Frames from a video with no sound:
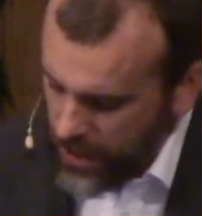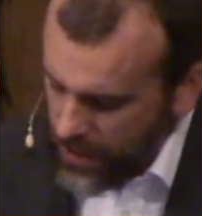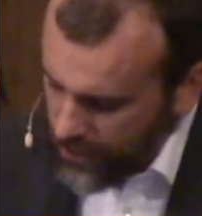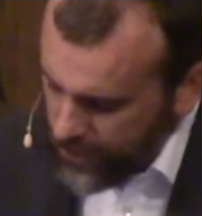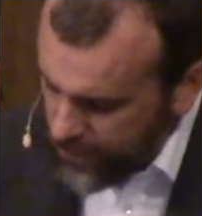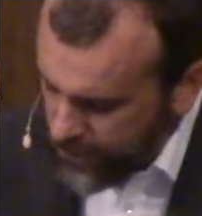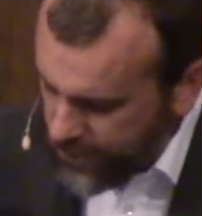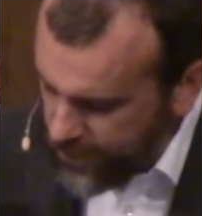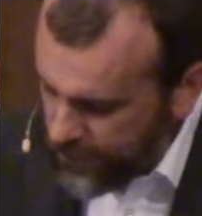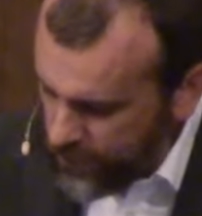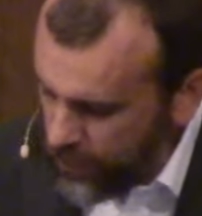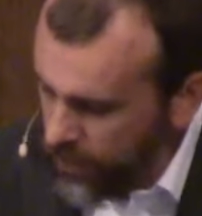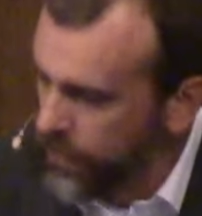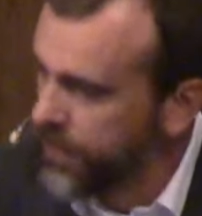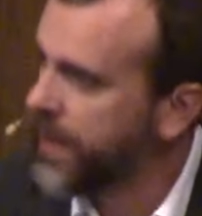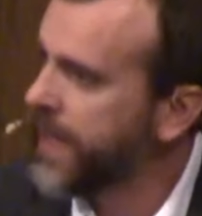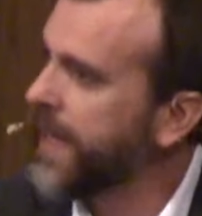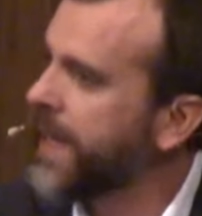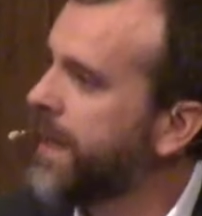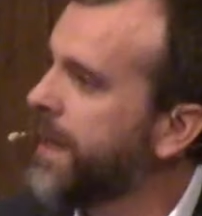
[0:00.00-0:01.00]

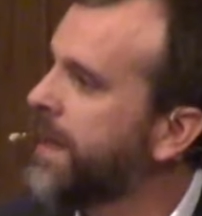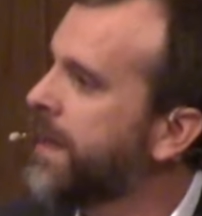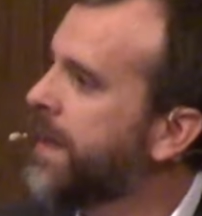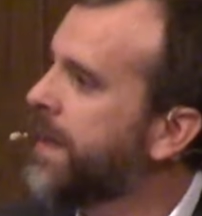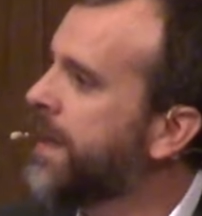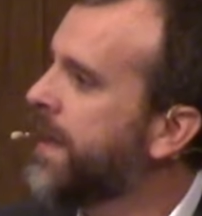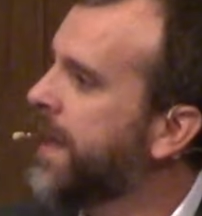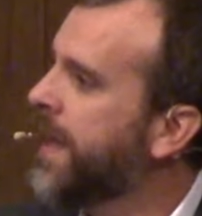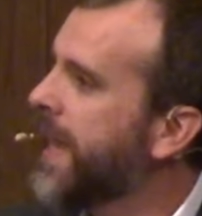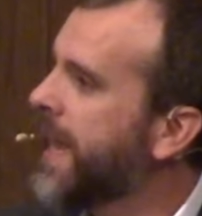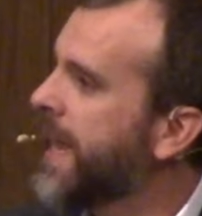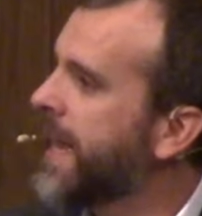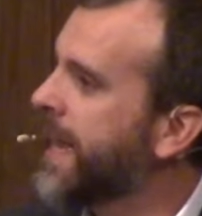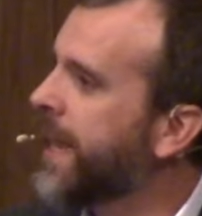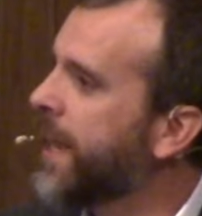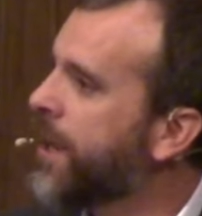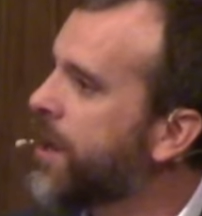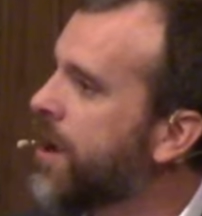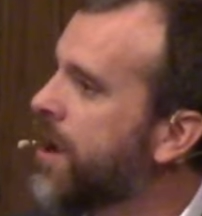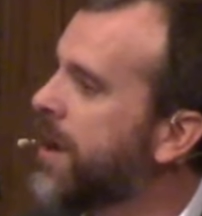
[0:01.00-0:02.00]
firmly
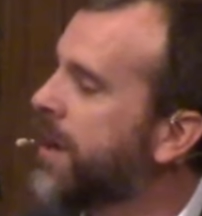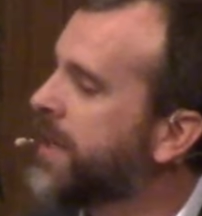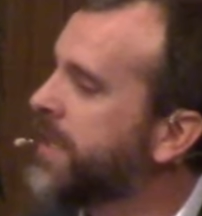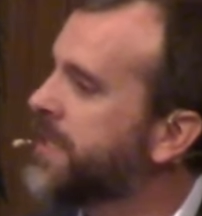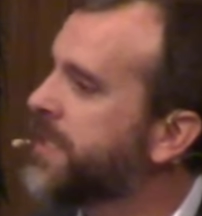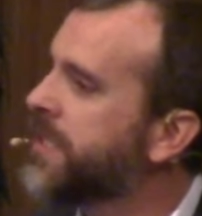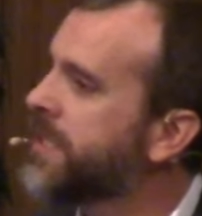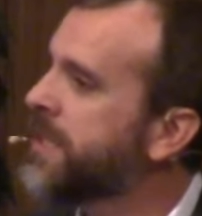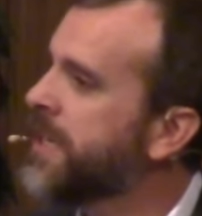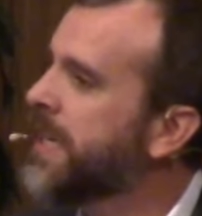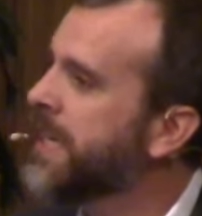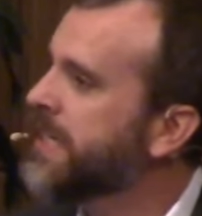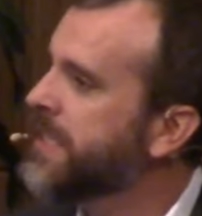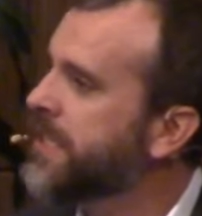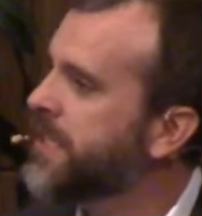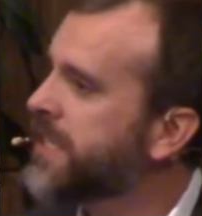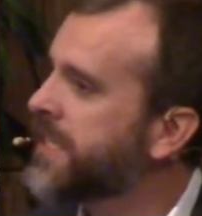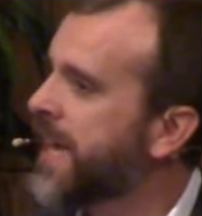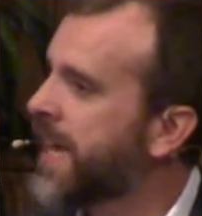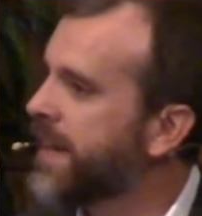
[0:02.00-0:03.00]
in God's
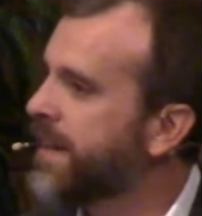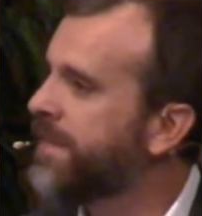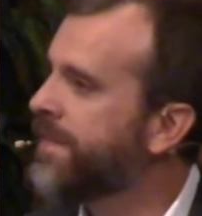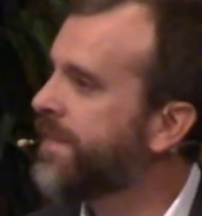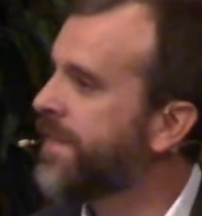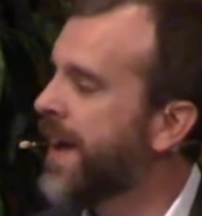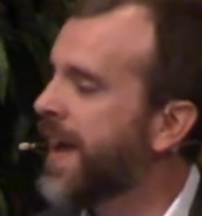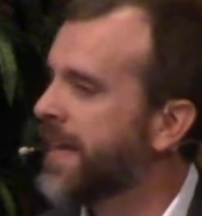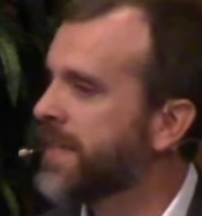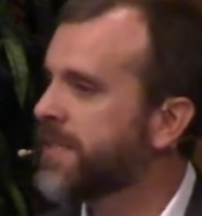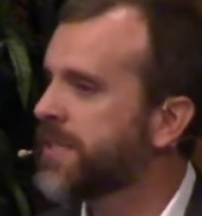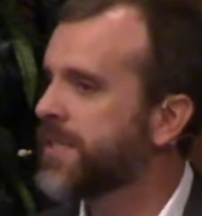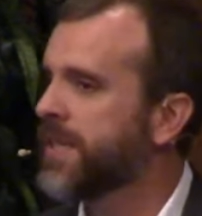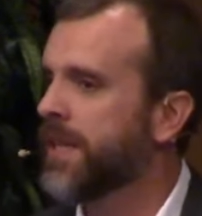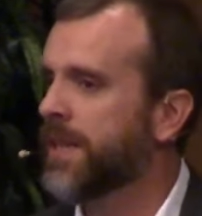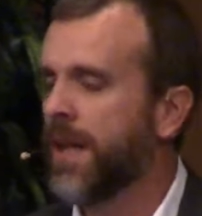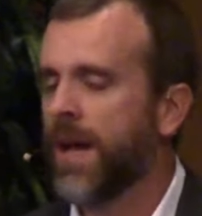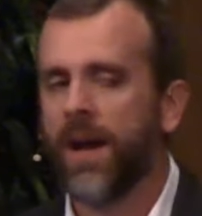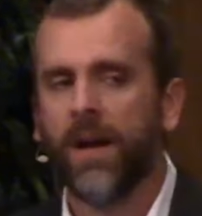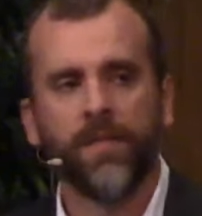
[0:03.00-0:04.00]
steadfast
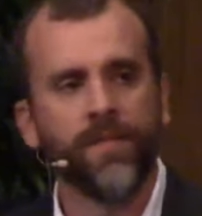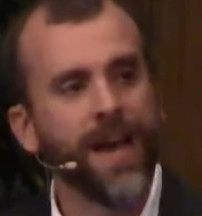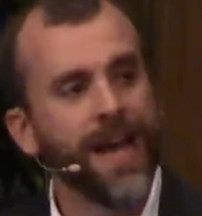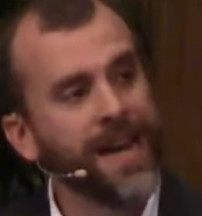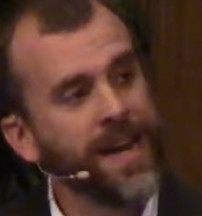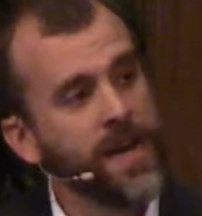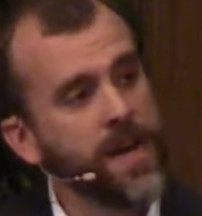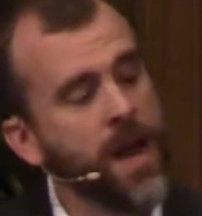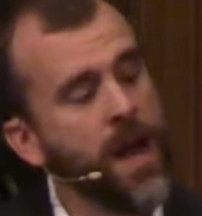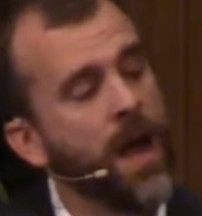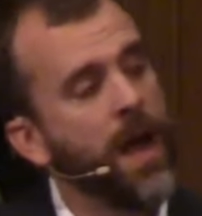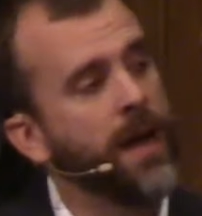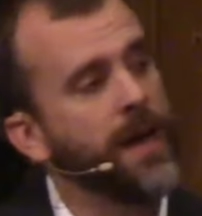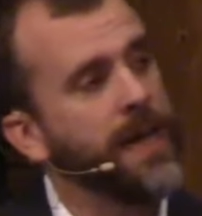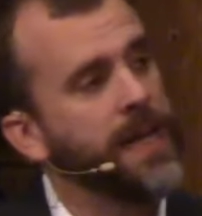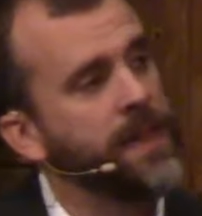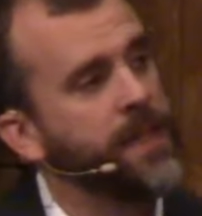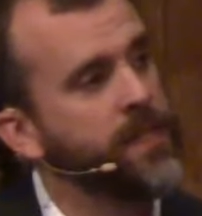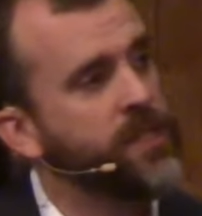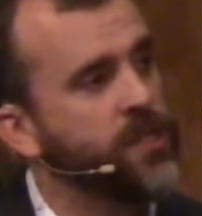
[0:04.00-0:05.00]
love and
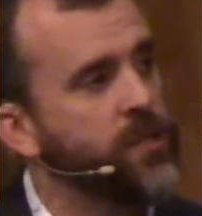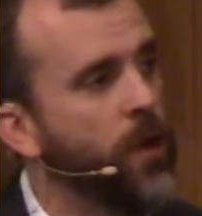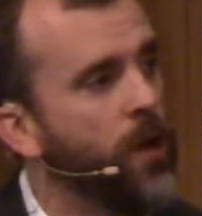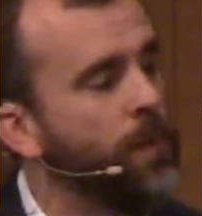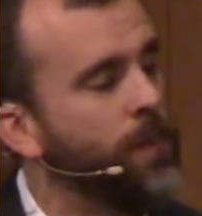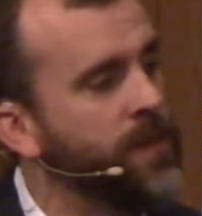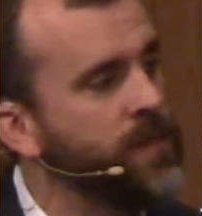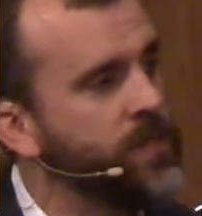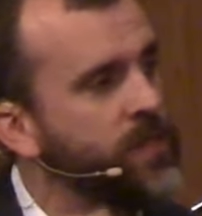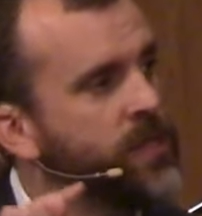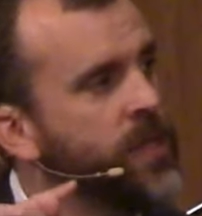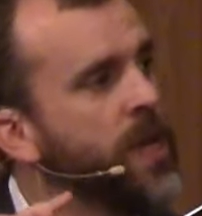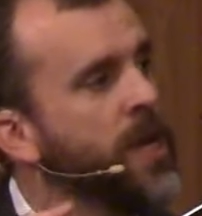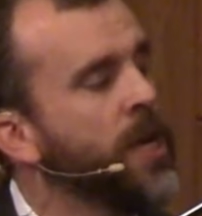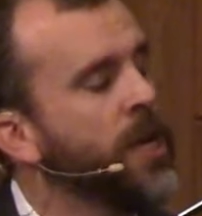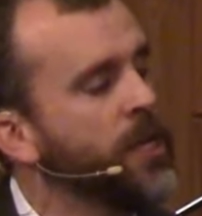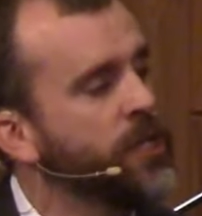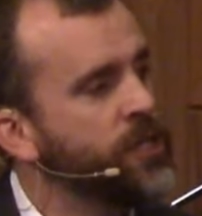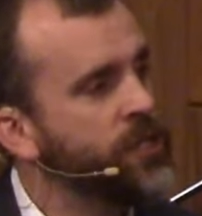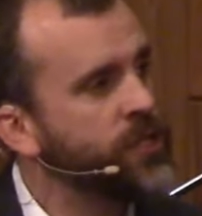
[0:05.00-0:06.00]
not in the psalmist's
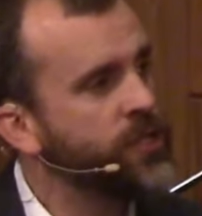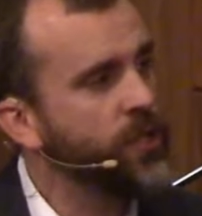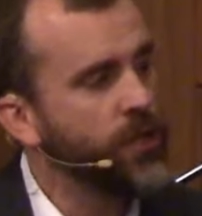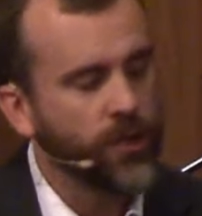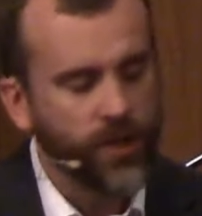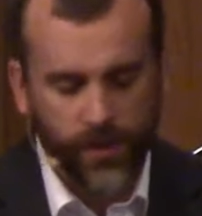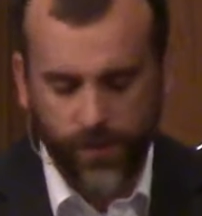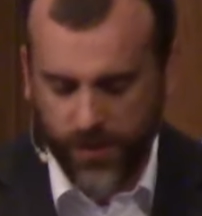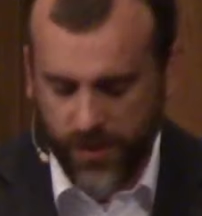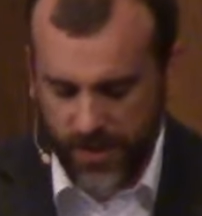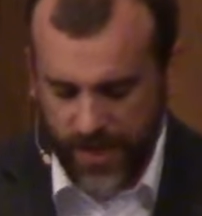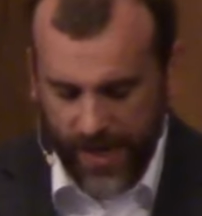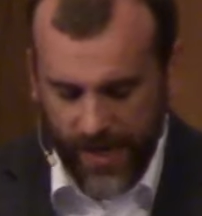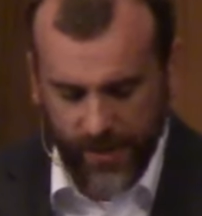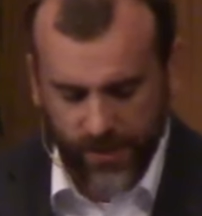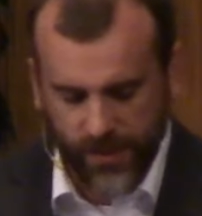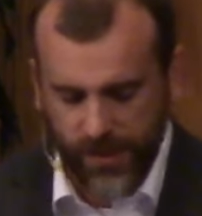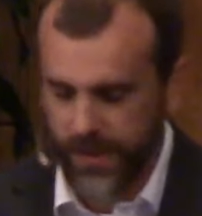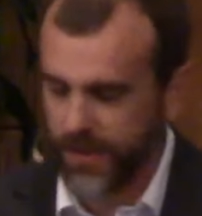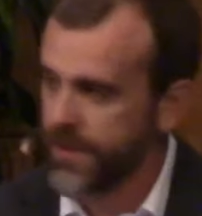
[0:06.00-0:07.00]

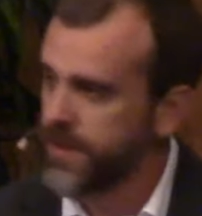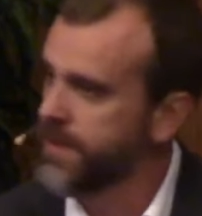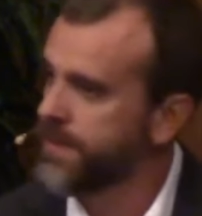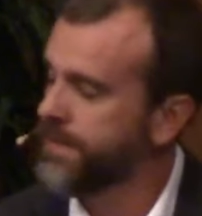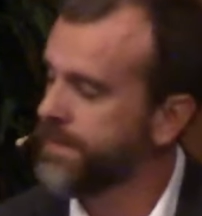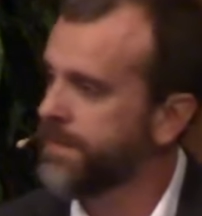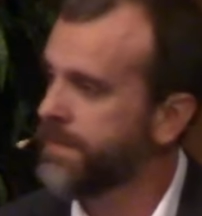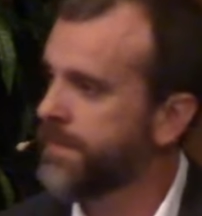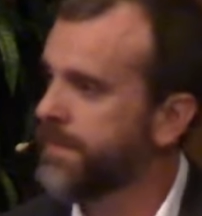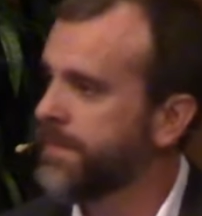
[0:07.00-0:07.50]
circumstances.